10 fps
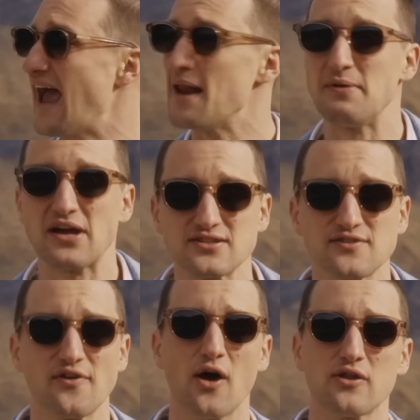And because
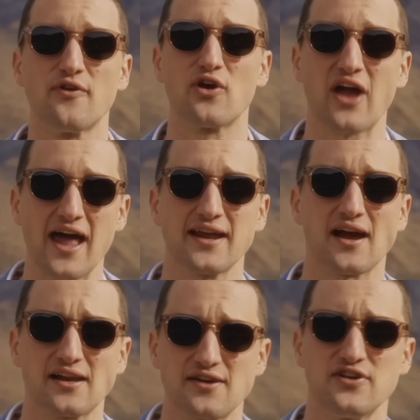of all the volcanic
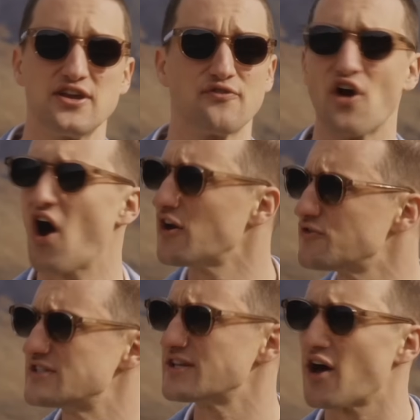activity over
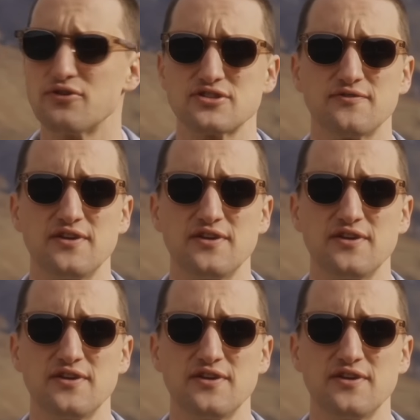hundreds and hundreds of